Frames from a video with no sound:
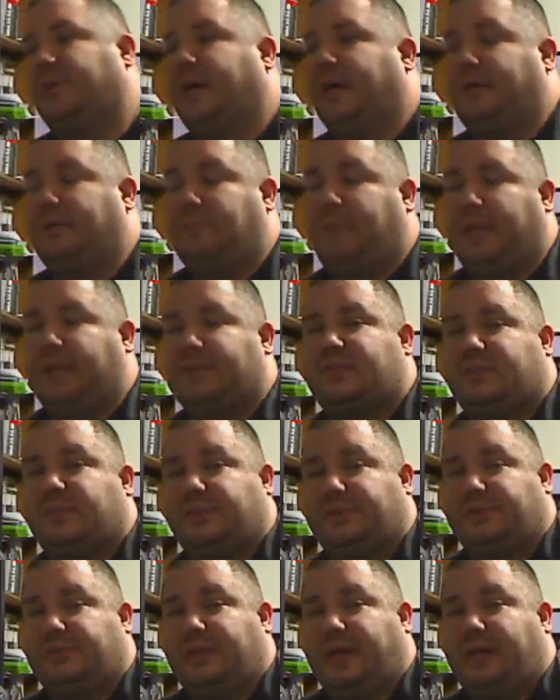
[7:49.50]
I may still
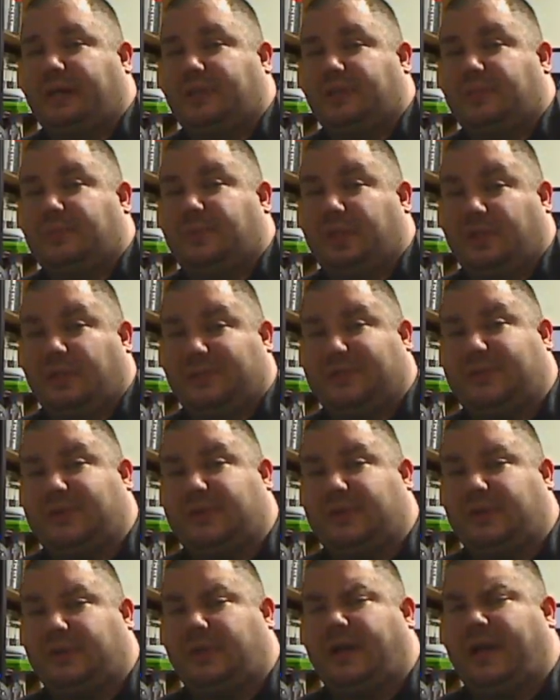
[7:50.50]
do that just because
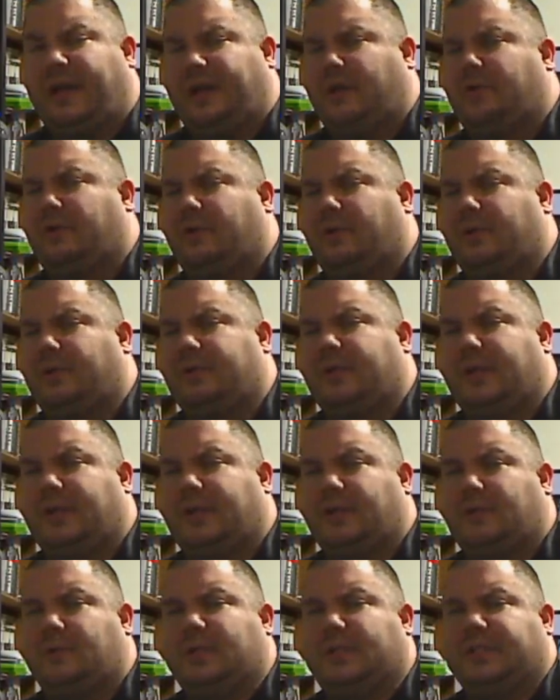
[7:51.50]
they're kind of corroded and I
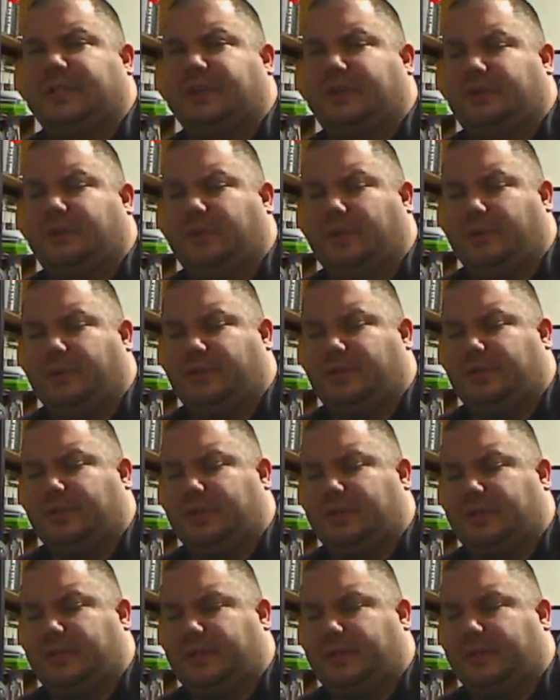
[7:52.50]
don't want that corrosion
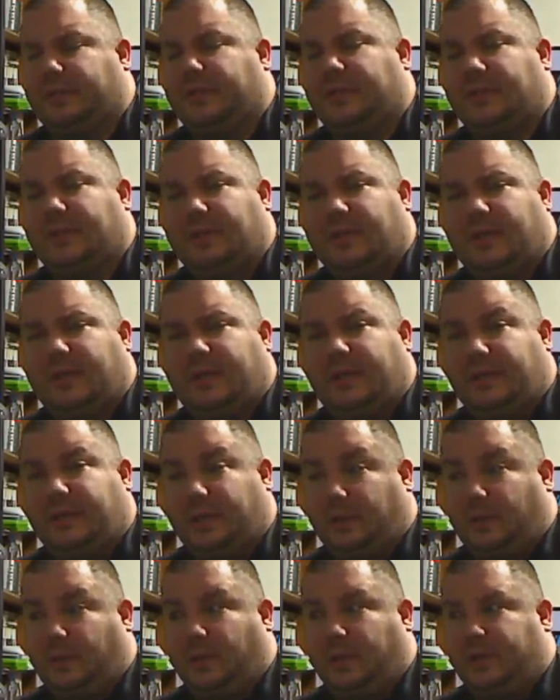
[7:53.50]
to get
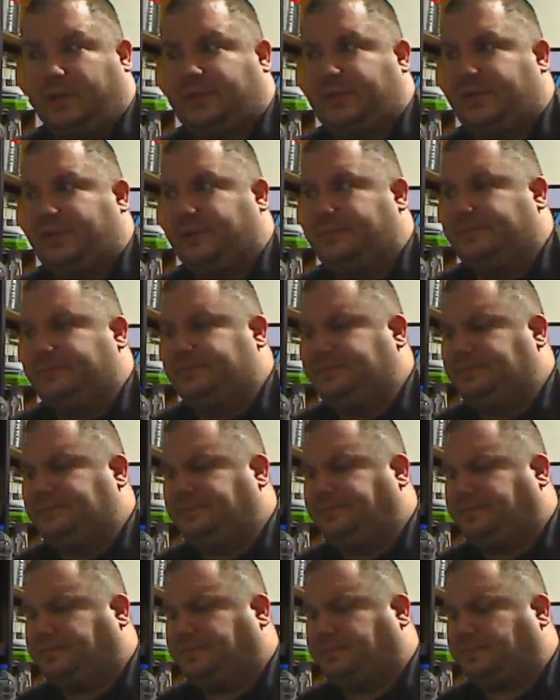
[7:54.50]
worse.
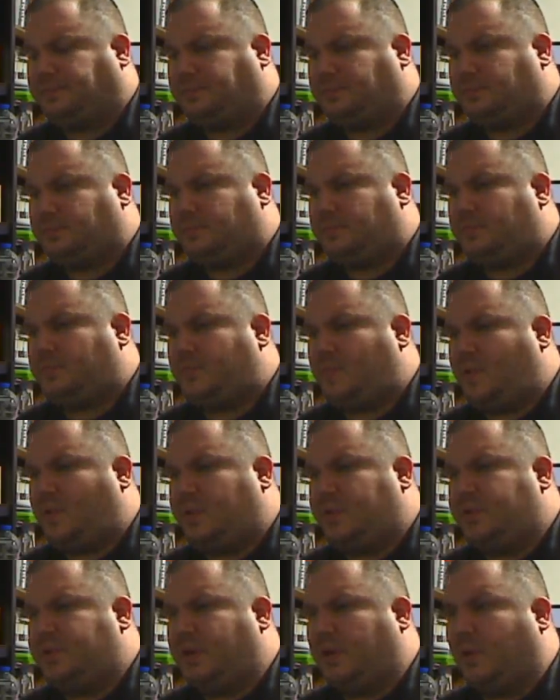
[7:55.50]

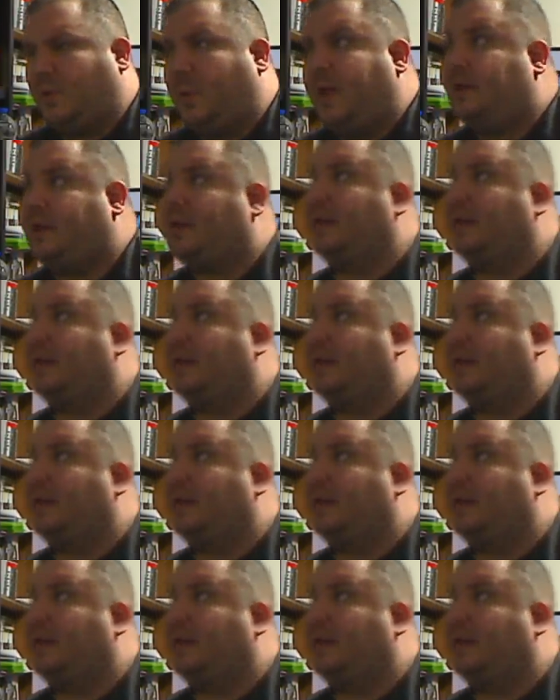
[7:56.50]
So why don't